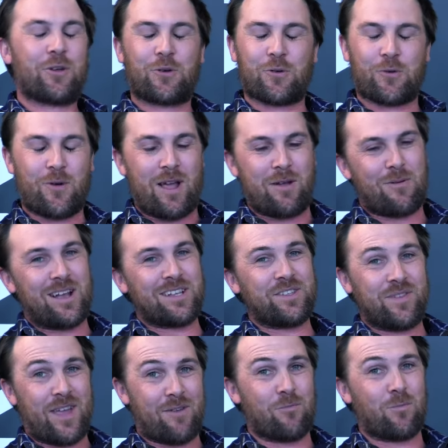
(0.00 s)
Great race.
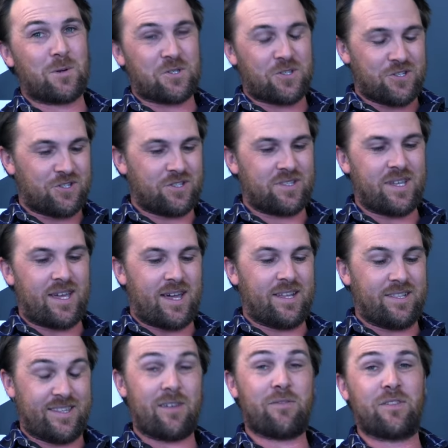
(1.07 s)
If you haven't watched it, uh,
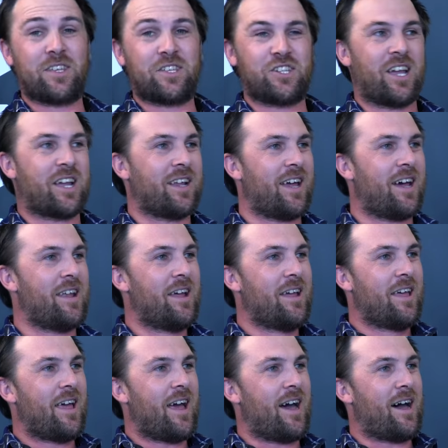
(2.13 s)
definitely check it out.
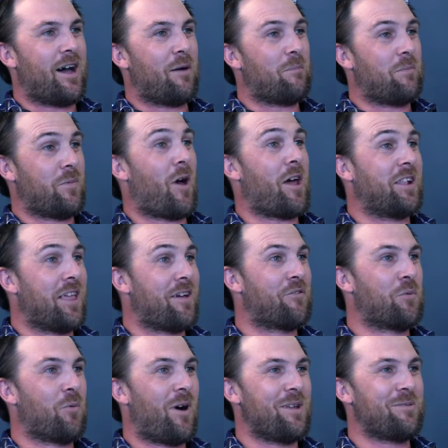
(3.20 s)
Uh,
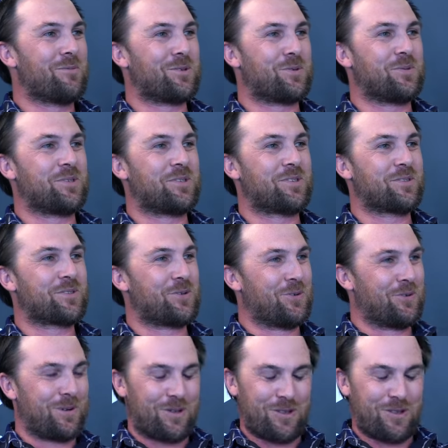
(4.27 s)
911 won, which was cool.